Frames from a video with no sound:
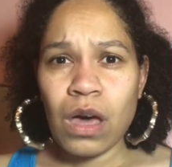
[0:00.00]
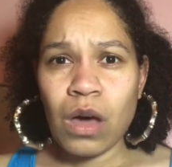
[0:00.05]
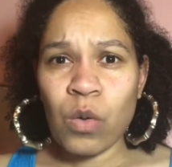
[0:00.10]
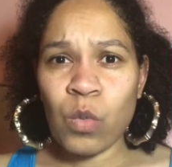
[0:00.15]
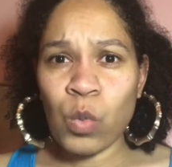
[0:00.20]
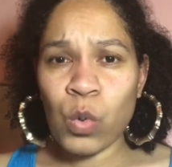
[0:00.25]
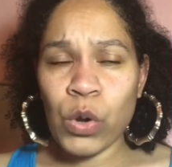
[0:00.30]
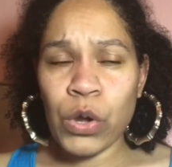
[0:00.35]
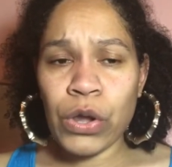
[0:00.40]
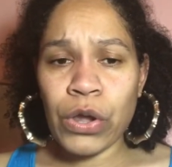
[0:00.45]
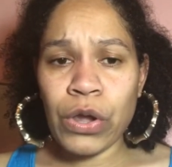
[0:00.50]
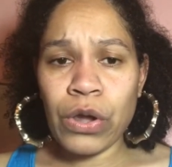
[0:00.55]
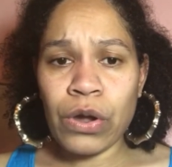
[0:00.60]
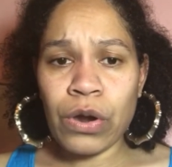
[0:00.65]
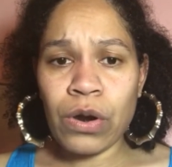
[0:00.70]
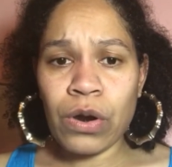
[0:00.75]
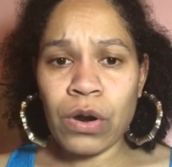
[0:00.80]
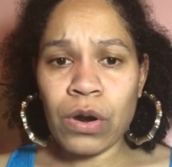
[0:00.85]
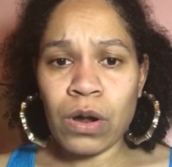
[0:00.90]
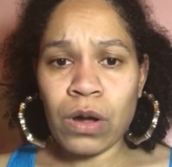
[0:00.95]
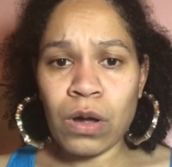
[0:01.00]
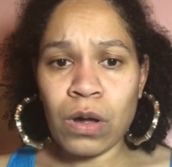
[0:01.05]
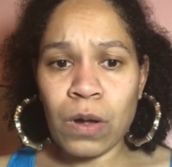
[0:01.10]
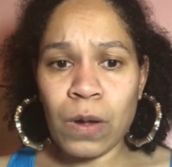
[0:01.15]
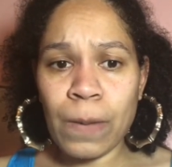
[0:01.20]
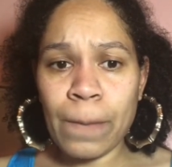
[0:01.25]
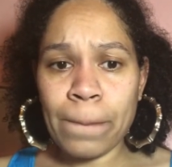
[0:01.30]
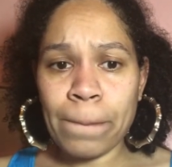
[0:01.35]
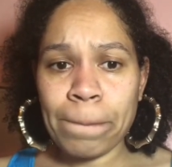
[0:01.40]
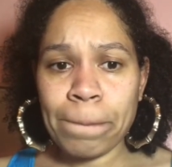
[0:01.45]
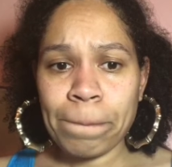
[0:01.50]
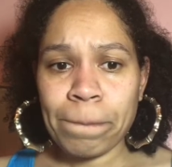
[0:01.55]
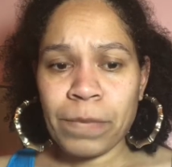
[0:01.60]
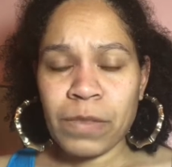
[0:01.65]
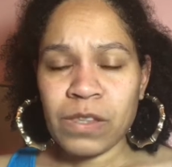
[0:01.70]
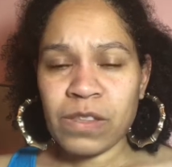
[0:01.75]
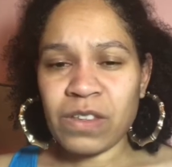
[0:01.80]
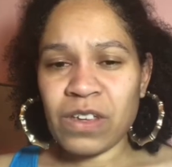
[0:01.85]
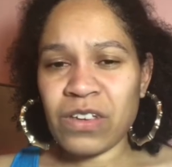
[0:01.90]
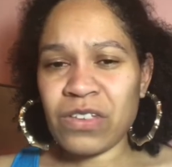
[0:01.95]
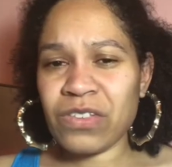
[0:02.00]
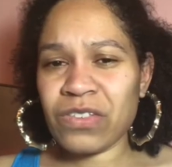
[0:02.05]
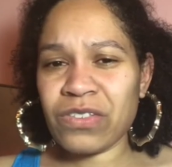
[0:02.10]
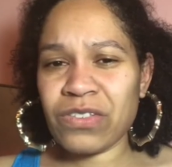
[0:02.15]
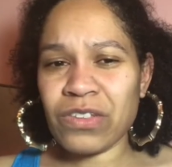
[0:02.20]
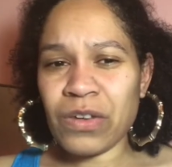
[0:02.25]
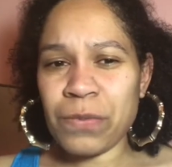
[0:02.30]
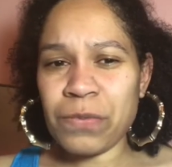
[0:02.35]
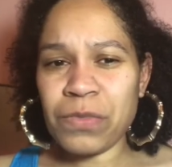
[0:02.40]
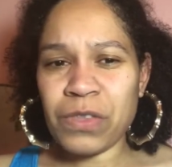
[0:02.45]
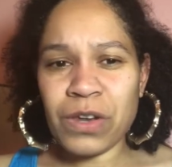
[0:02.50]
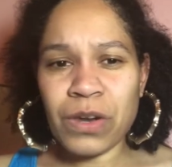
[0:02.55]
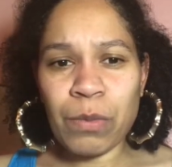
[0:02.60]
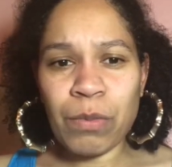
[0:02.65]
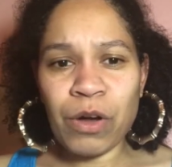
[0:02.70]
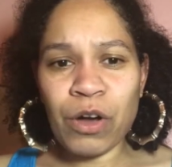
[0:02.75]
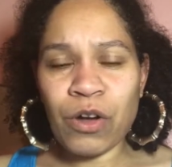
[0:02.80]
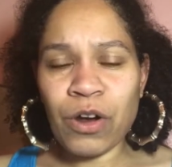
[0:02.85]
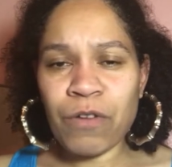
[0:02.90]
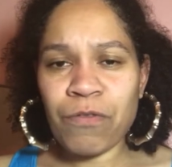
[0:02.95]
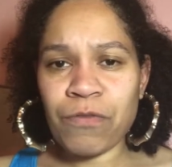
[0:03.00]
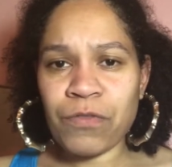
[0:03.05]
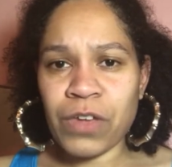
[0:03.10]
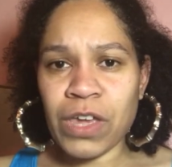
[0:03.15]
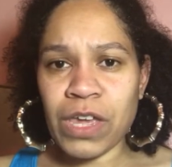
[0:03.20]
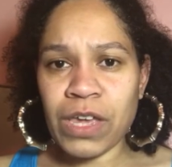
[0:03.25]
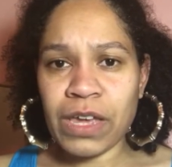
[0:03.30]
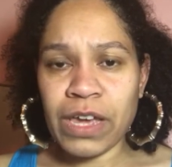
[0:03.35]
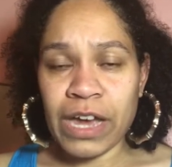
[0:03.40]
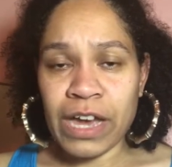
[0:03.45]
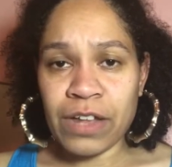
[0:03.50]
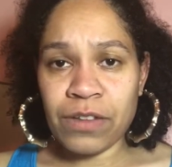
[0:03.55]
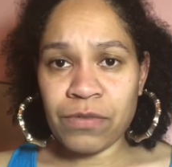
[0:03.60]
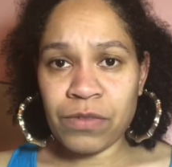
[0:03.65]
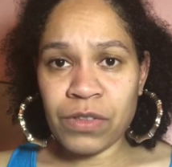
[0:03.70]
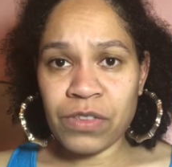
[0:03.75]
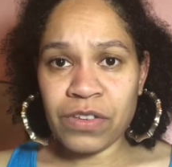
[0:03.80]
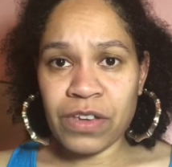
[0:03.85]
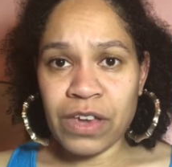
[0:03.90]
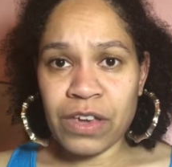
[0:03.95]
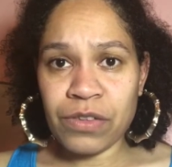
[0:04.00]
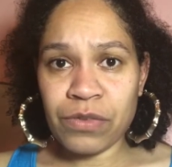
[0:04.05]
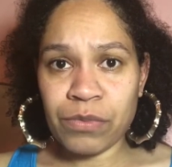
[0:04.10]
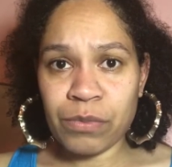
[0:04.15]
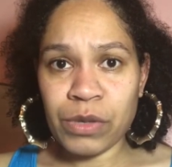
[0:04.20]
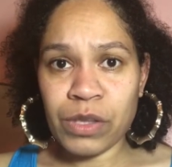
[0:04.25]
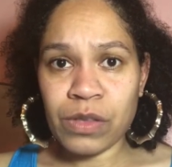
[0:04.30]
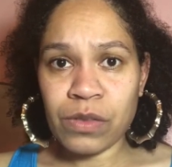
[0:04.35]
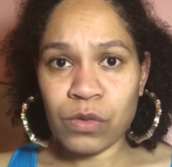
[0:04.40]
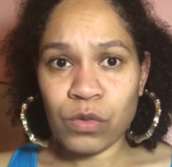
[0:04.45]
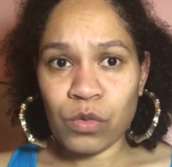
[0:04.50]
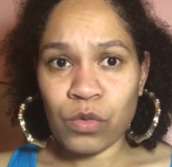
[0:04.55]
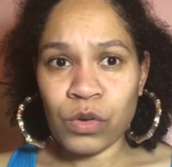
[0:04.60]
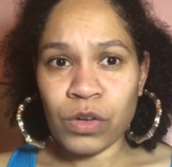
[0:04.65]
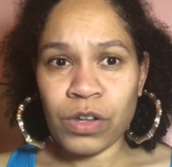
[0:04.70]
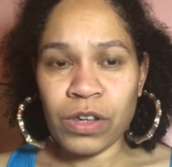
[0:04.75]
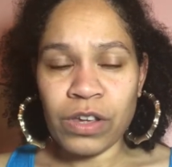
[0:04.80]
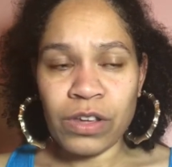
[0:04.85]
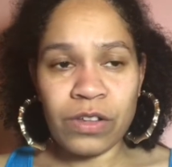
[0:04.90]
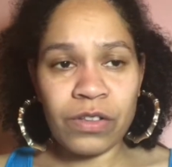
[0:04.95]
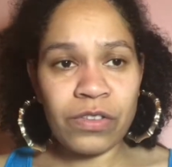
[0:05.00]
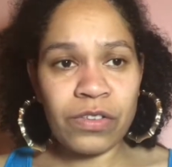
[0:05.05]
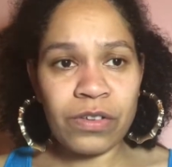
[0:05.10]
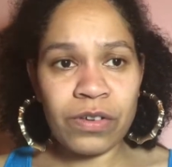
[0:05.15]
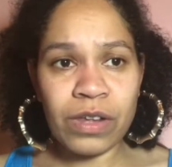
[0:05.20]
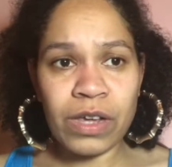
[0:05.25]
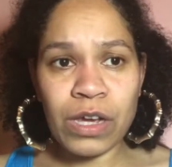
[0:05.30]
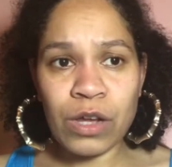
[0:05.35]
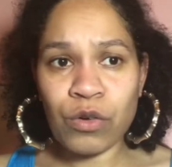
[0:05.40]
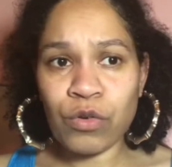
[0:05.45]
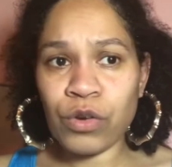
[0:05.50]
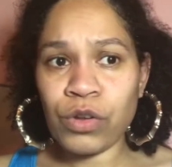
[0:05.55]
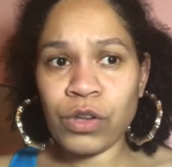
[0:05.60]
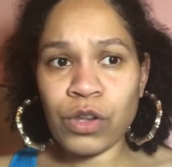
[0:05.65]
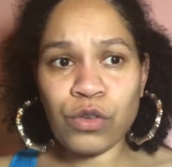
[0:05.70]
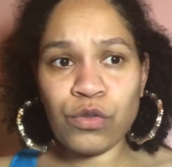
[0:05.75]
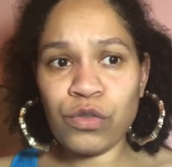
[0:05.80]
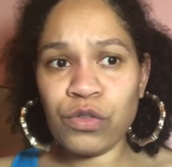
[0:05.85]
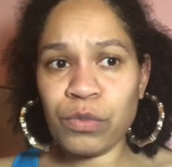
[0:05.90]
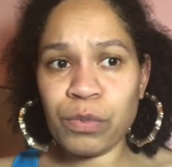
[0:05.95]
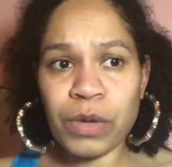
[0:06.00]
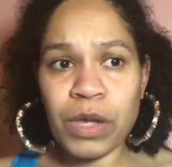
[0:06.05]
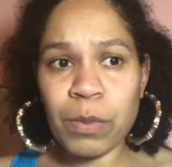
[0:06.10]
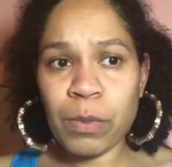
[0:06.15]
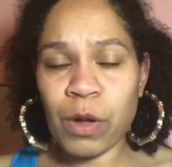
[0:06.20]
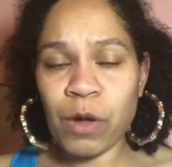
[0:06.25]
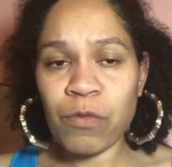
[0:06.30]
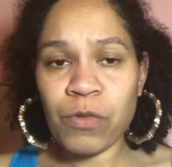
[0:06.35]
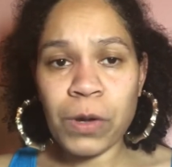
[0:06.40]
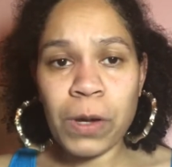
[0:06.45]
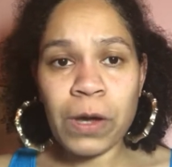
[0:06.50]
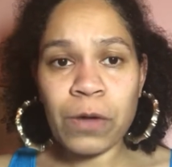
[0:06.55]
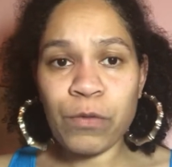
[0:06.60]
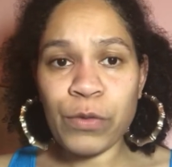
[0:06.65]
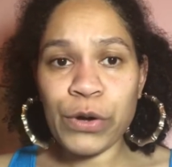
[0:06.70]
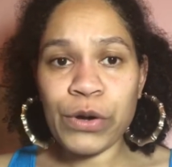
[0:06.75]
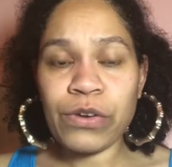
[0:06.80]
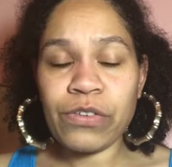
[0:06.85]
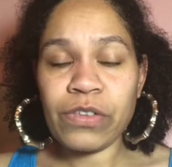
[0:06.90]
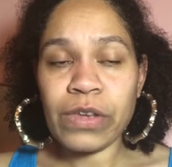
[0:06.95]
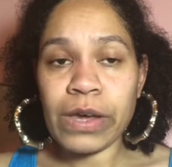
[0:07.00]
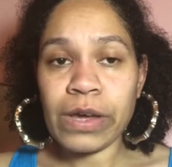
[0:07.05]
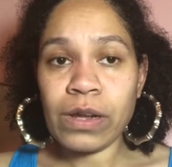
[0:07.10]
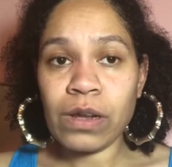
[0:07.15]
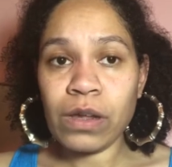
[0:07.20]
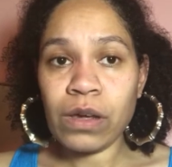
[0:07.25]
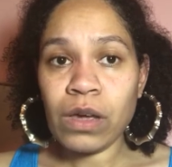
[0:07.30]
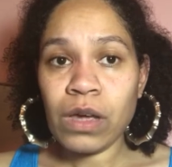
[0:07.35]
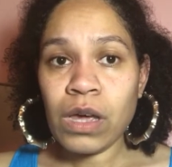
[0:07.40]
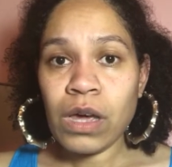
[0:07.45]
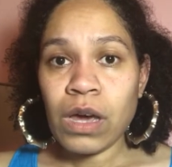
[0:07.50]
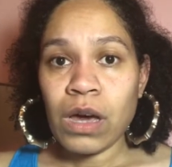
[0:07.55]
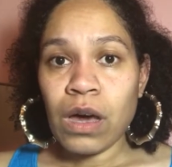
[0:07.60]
where um there's something about a fake advertisement on the internet or in a newspaper, I forgot where exactly,